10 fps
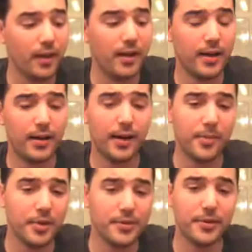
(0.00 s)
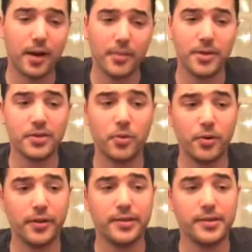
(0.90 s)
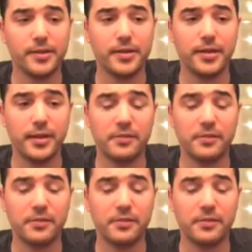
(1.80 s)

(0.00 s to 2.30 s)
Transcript: And I'm gonna score this